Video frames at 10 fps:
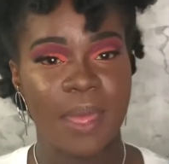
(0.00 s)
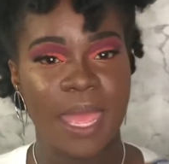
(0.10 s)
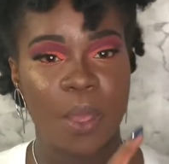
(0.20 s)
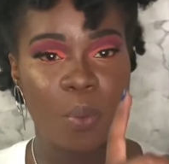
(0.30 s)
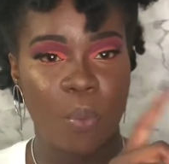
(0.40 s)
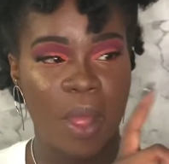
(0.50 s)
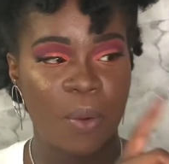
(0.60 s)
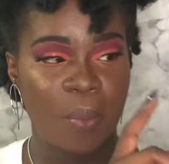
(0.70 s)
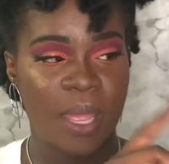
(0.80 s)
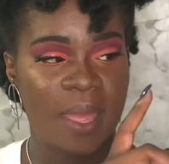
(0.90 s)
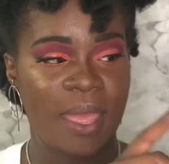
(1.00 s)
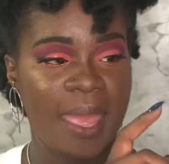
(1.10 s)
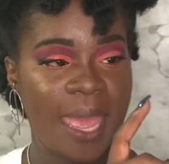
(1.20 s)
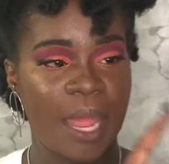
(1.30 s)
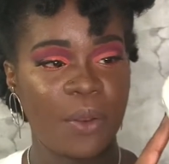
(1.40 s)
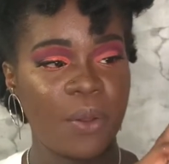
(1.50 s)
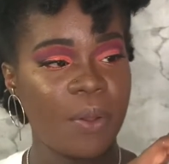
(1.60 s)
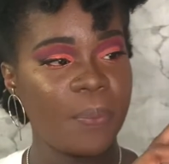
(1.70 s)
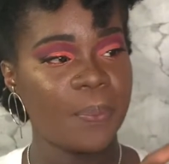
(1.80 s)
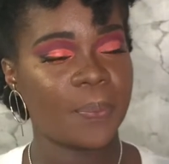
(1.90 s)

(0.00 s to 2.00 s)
a one wick candle.